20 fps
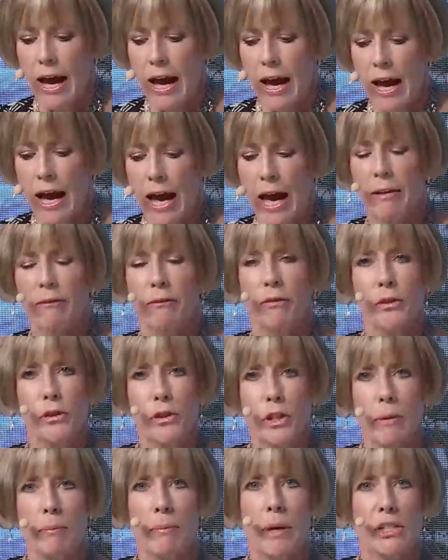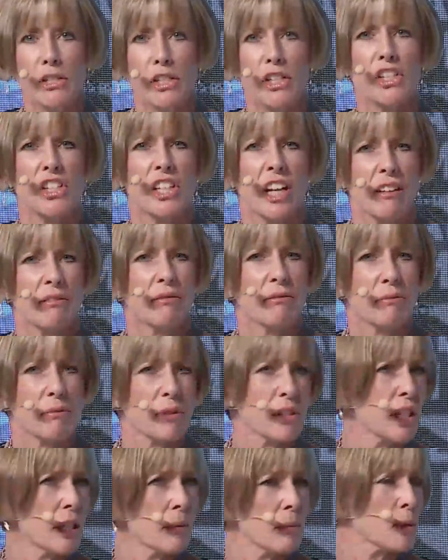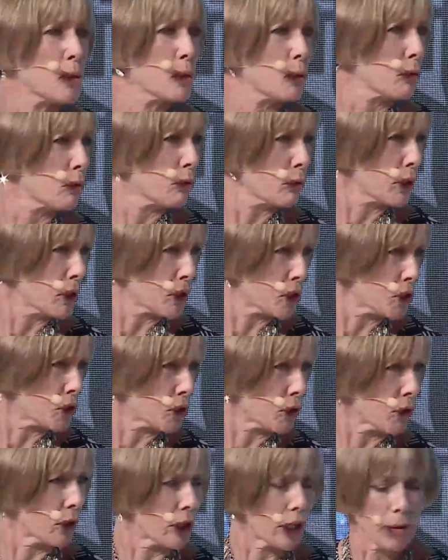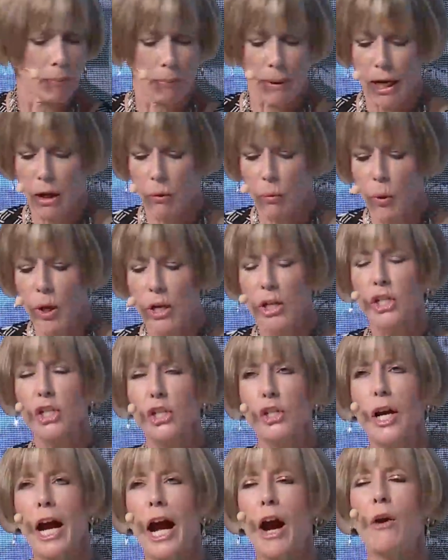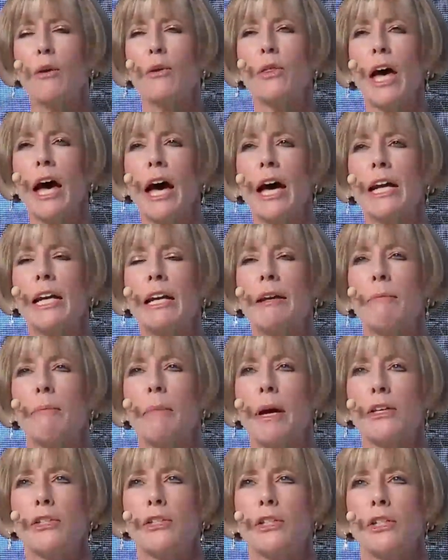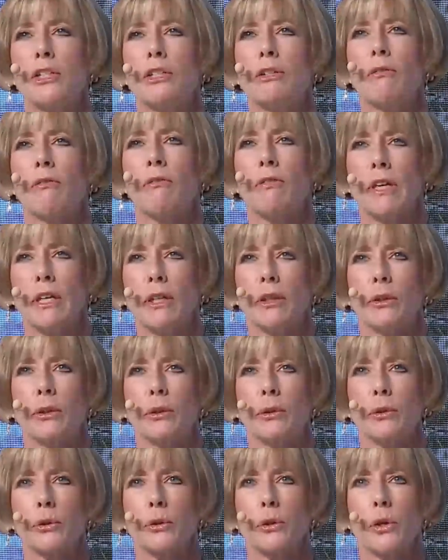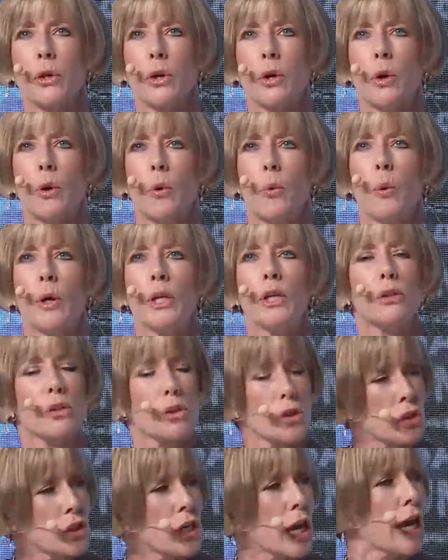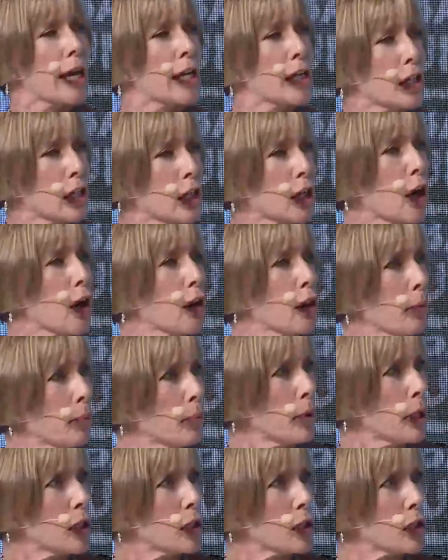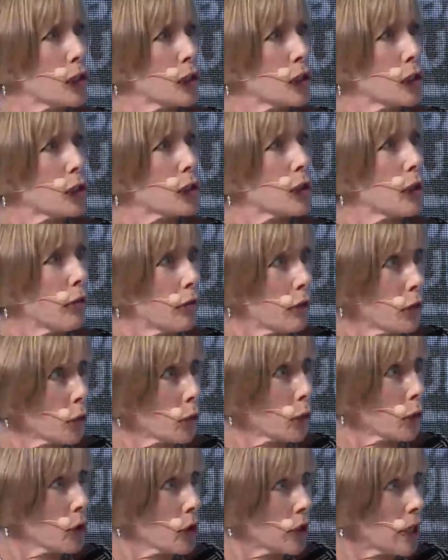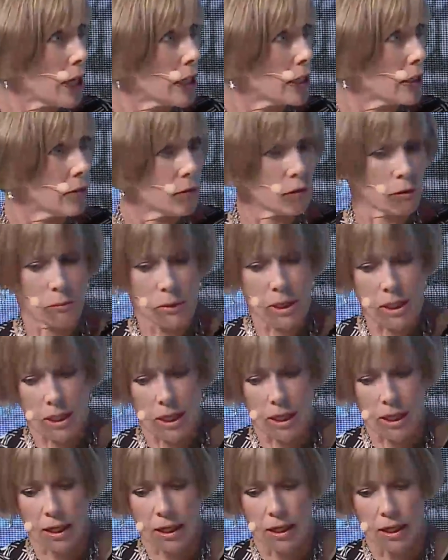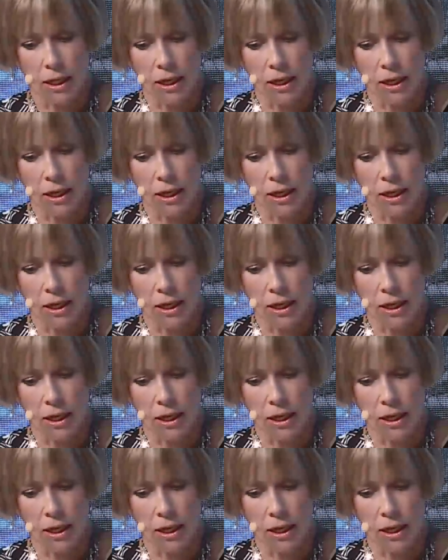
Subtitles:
And for some message, that seems sort of reassuring, but I wonder how that message feels when you're standing on the beaches of your native Dominica.